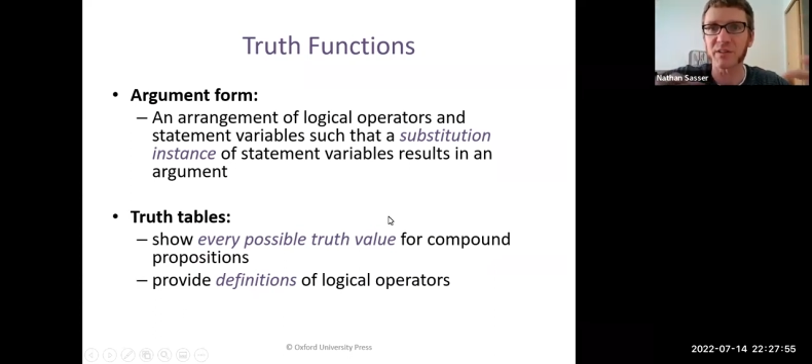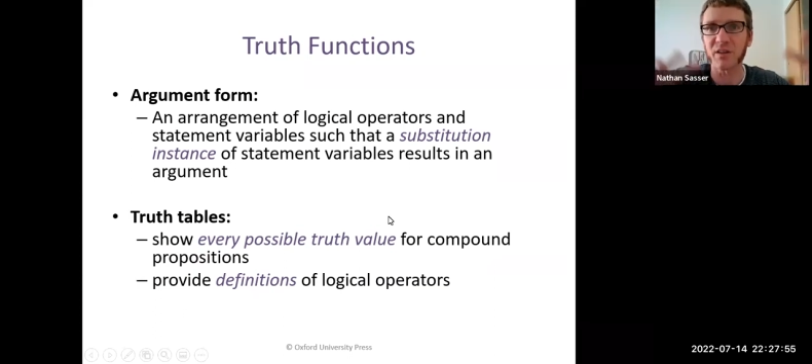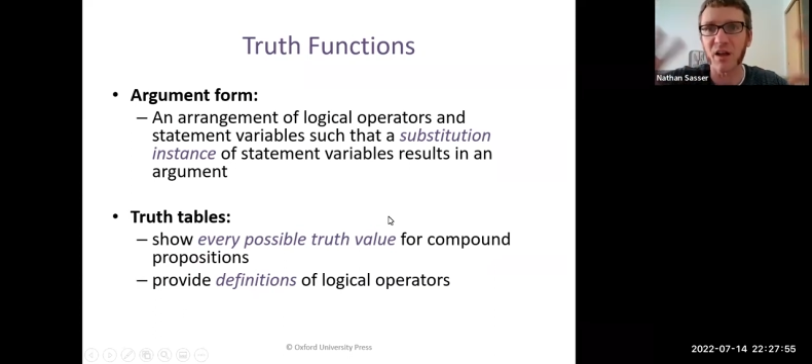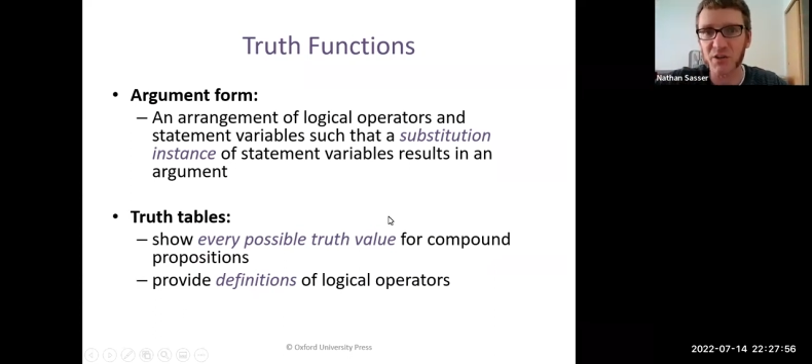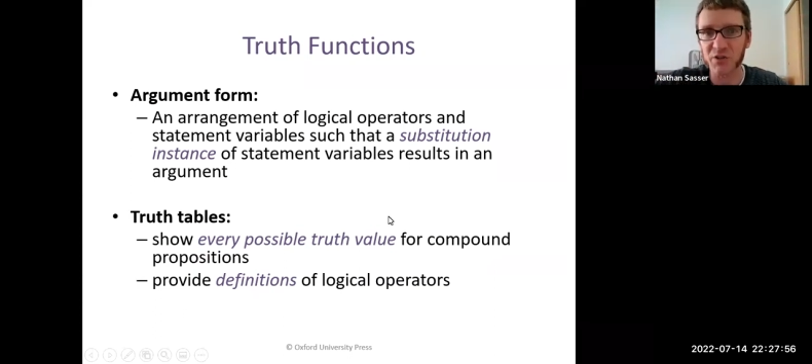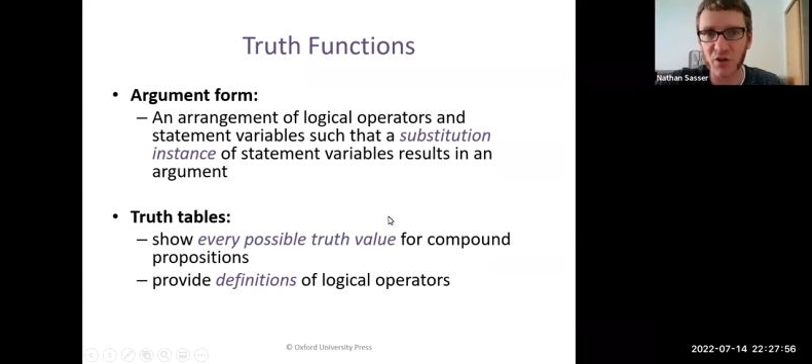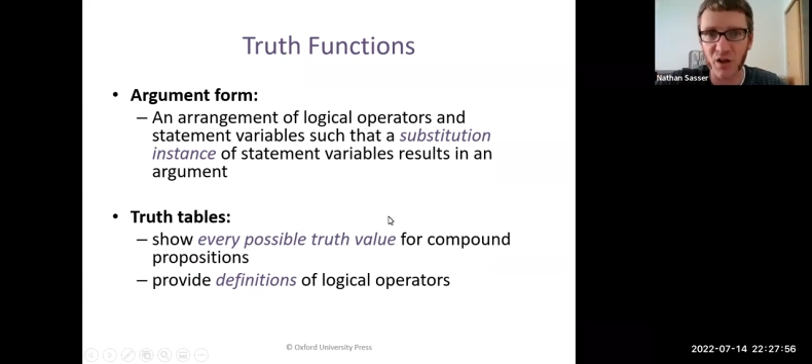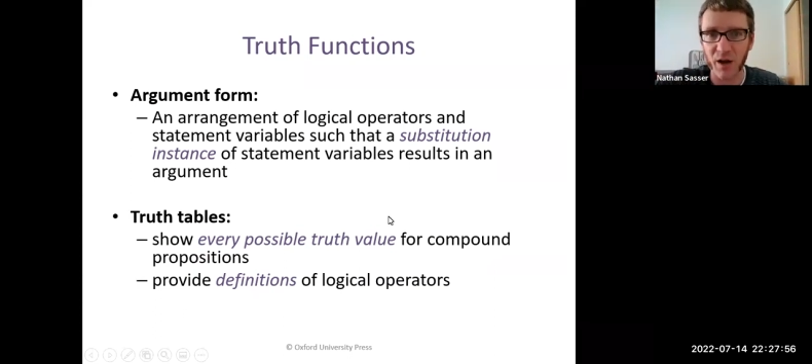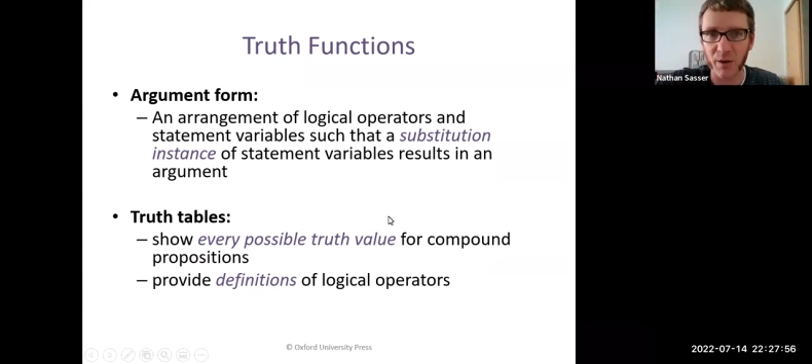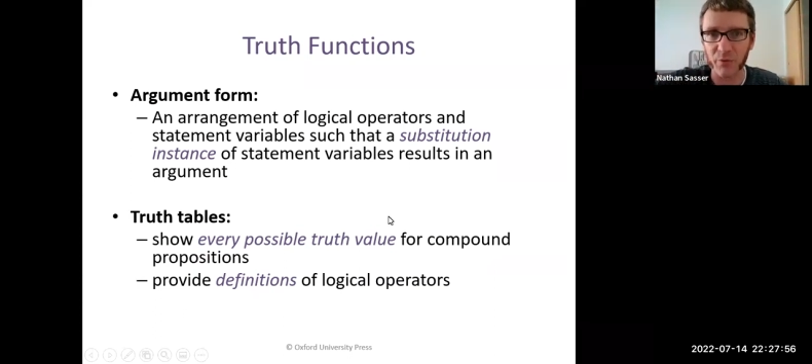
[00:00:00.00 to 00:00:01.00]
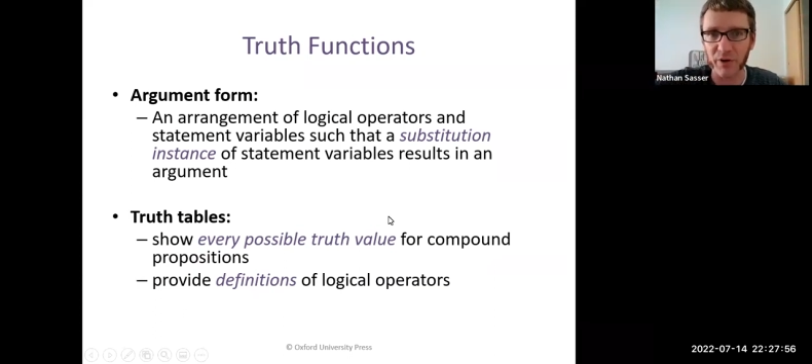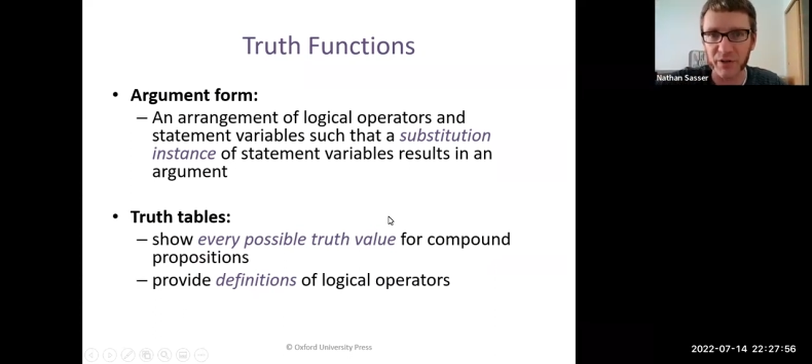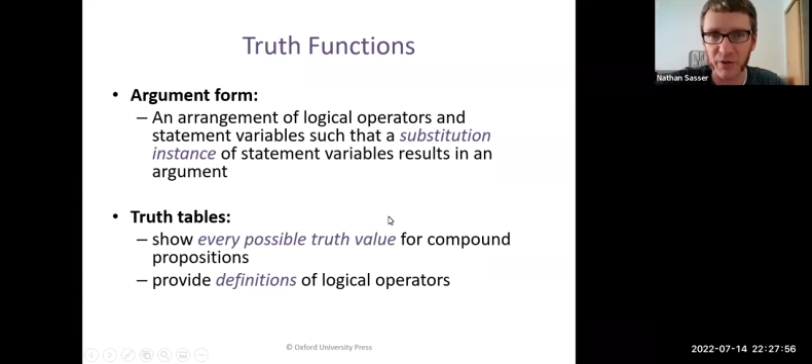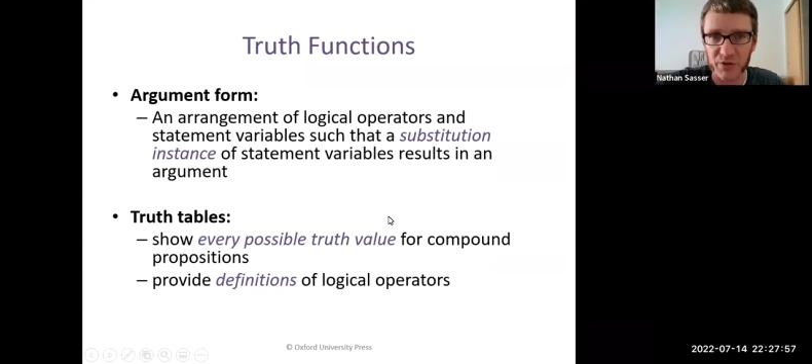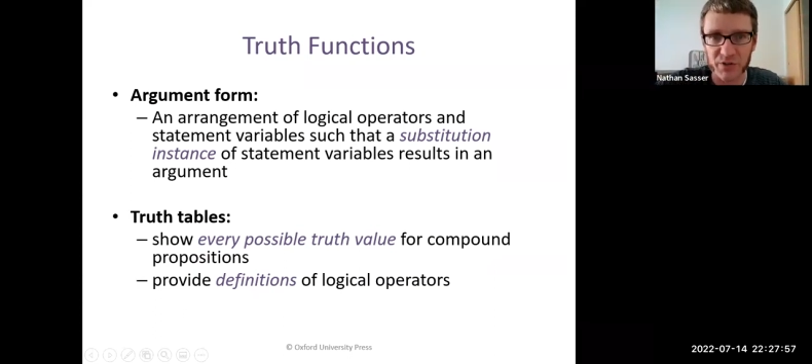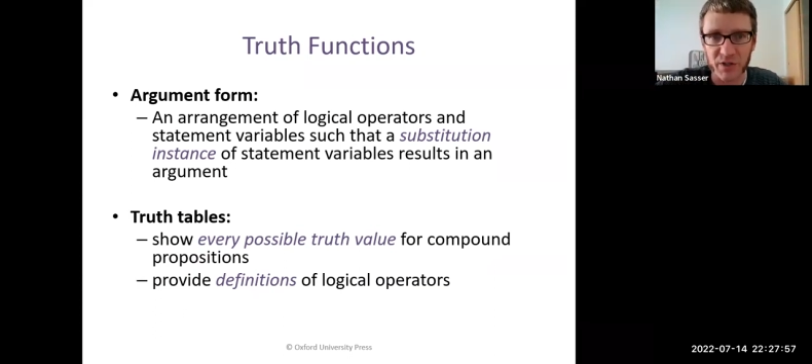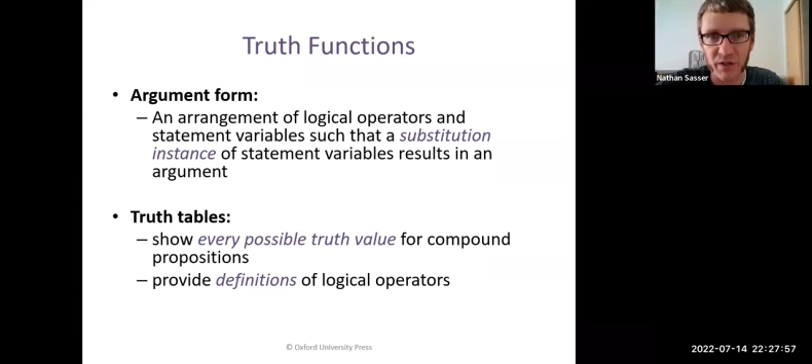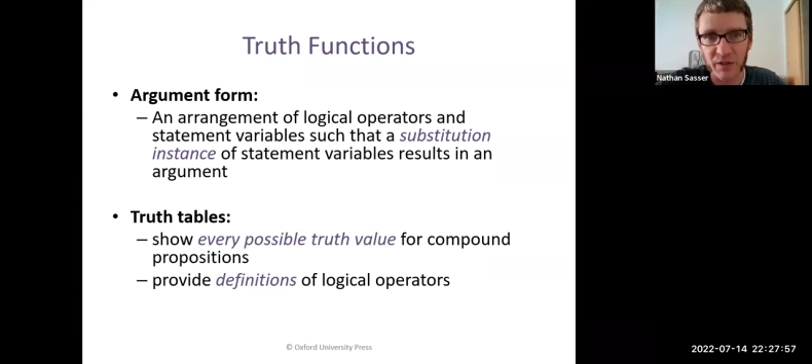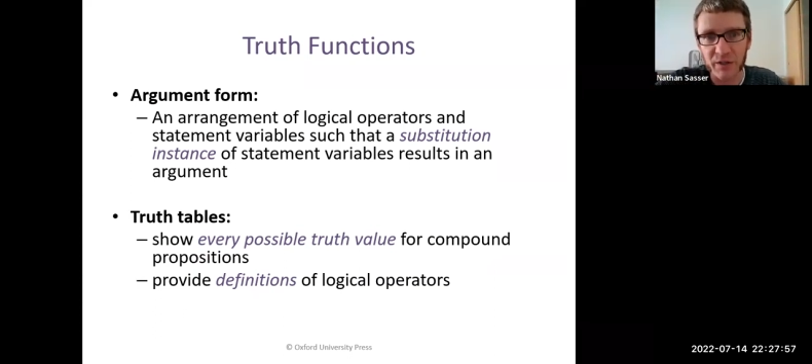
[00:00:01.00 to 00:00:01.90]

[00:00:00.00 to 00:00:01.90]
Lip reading: of these logical operators,